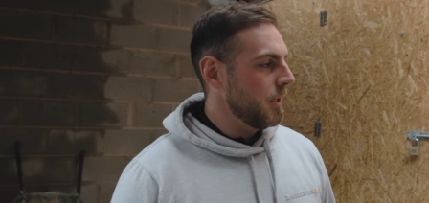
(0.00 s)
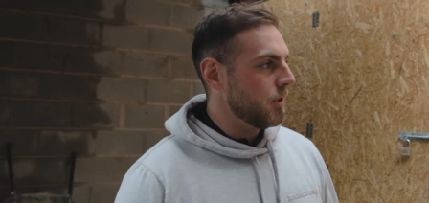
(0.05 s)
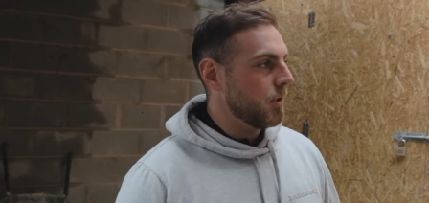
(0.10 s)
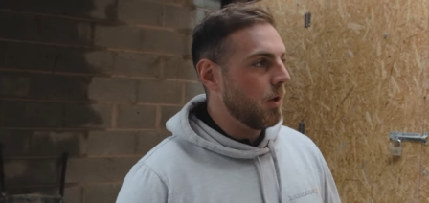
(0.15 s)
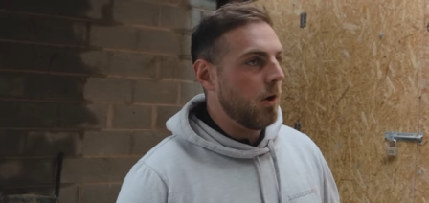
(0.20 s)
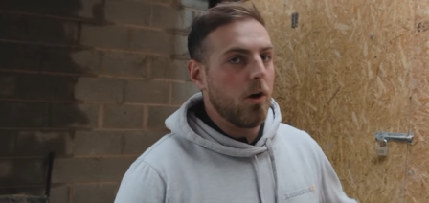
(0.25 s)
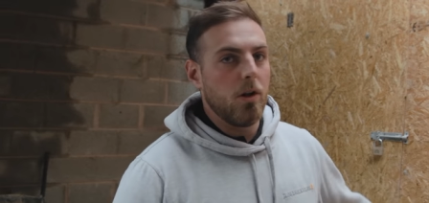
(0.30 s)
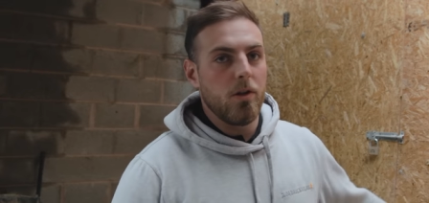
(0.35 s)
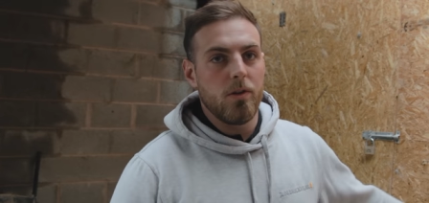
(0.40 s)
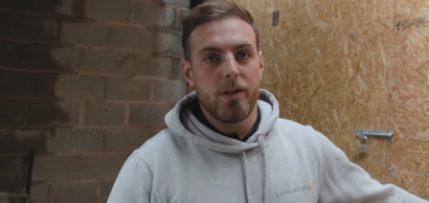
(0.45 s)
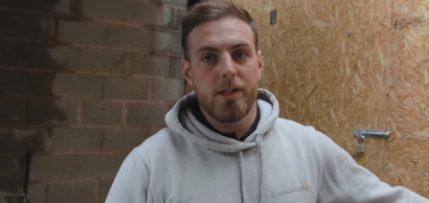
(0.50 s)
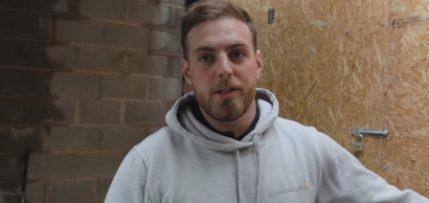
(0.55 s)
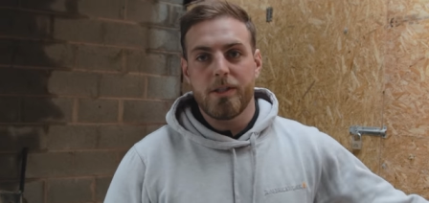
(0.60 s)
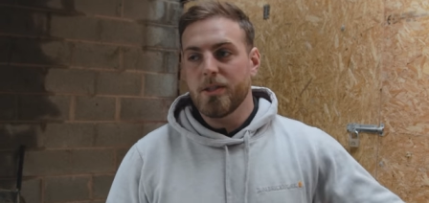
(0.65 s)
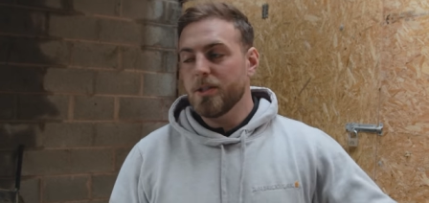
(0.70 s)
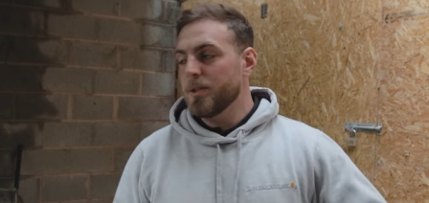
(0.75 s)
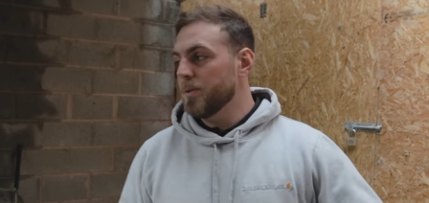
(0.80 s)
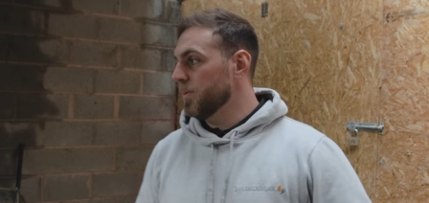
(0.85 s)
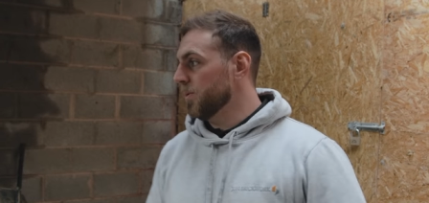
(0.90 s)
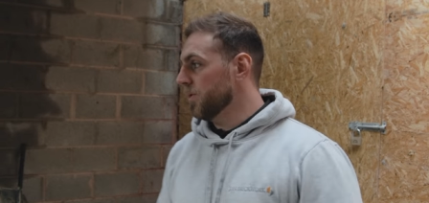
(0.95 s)
So all
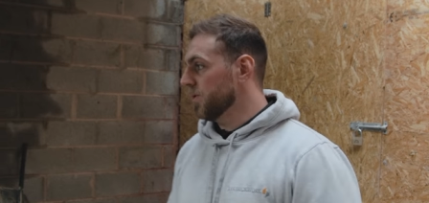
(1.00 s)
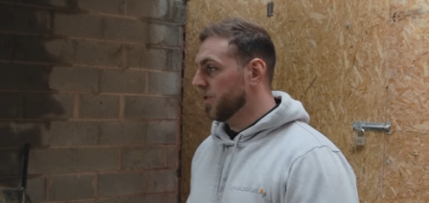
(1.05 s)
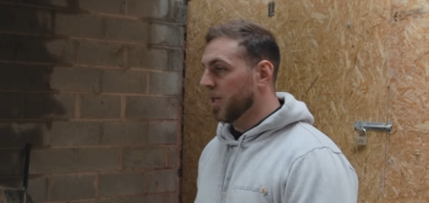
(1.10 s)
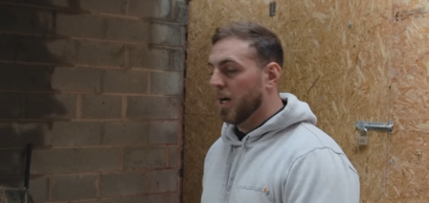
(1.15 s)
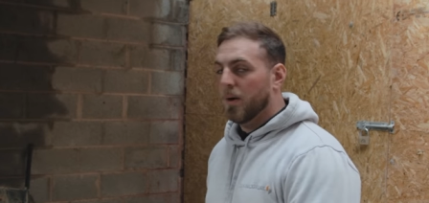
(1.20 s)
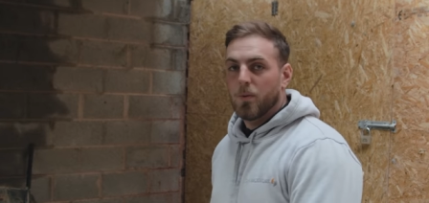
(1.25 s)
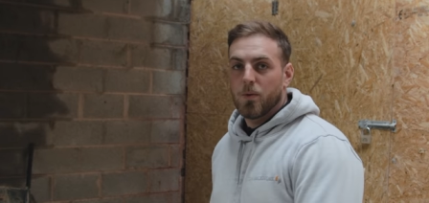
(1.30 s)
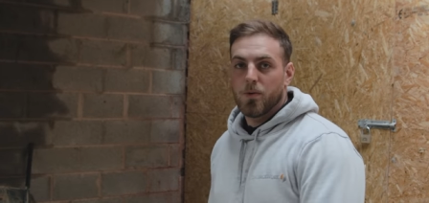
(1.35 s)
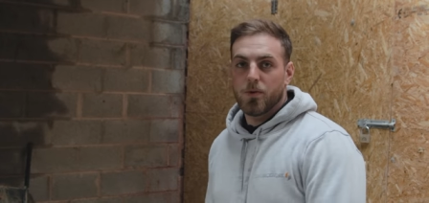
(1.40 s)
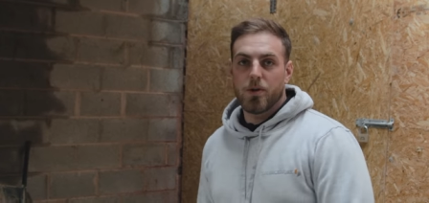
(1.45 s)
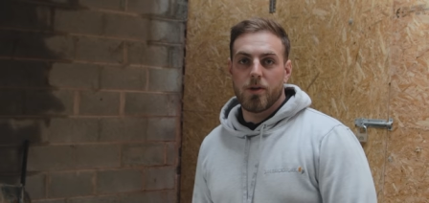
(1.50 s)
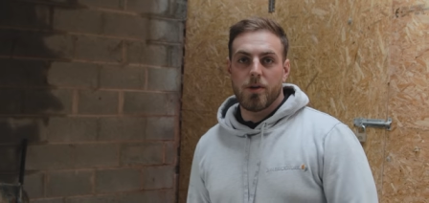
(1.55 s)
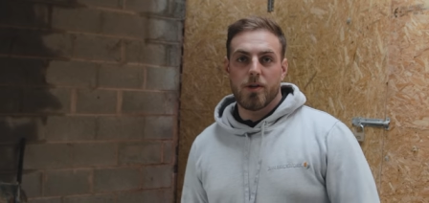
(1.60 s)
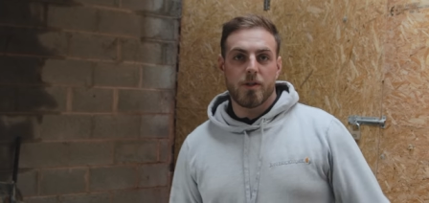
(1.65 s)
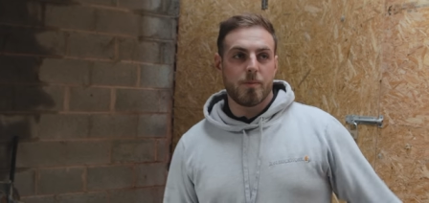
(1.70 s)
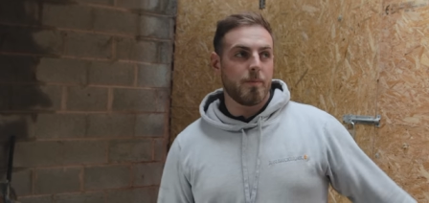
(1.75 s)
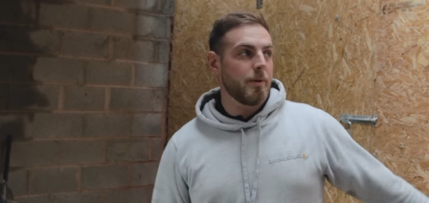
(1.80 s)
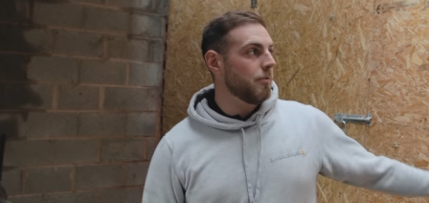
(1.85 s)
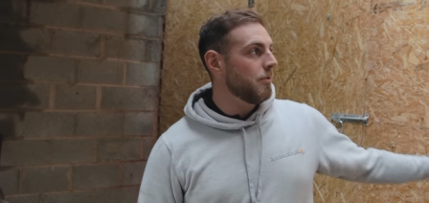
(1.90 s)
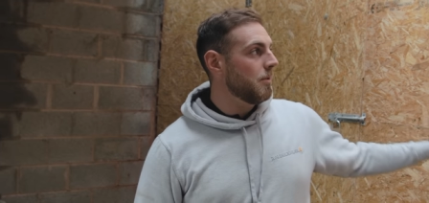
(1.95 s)
this, once that wood
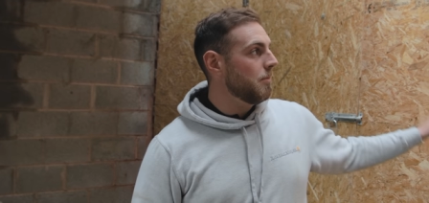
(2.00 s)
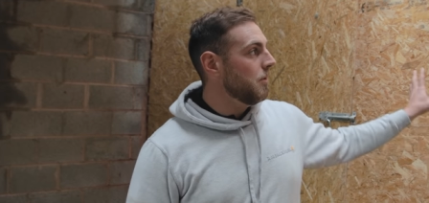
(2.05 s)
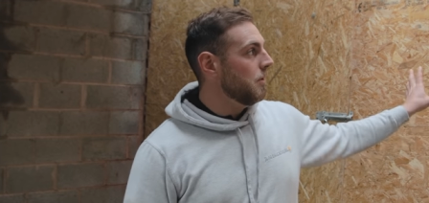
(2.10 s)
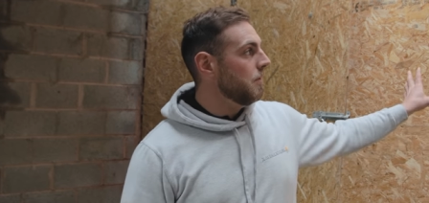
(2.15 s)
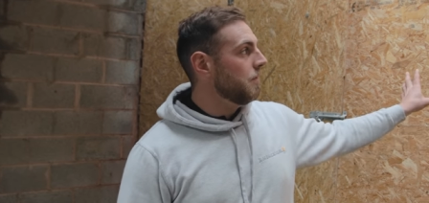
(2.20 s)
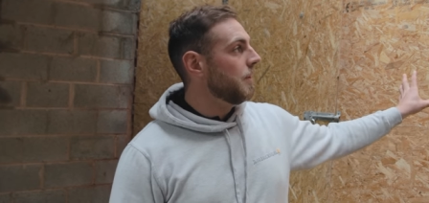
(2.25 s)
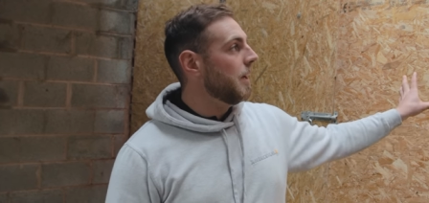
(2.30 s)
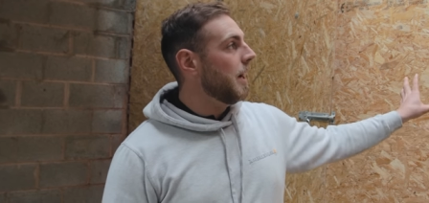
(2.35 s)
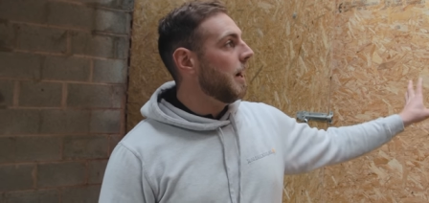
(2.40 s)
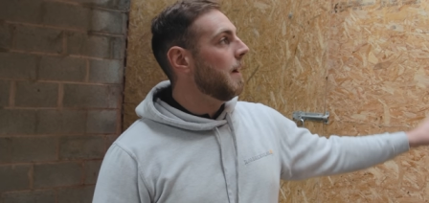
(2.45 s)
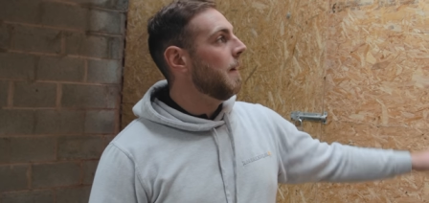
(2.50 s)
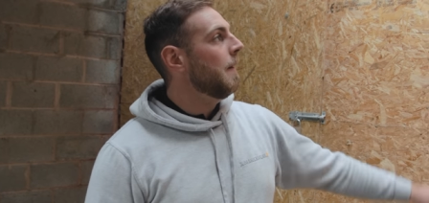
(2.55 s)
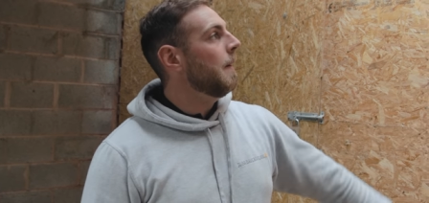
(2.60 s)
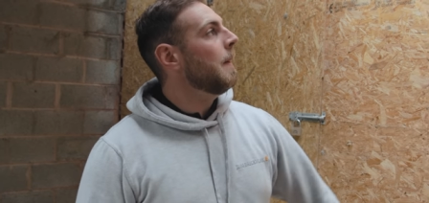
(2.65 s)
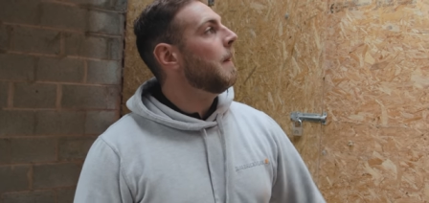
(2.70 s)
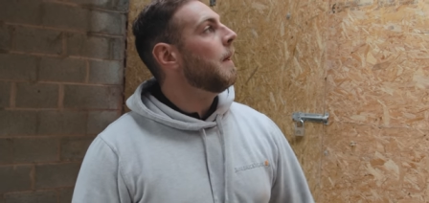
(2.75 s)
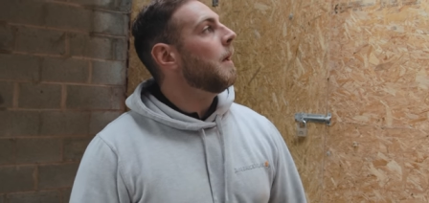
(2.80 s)
has been removed there,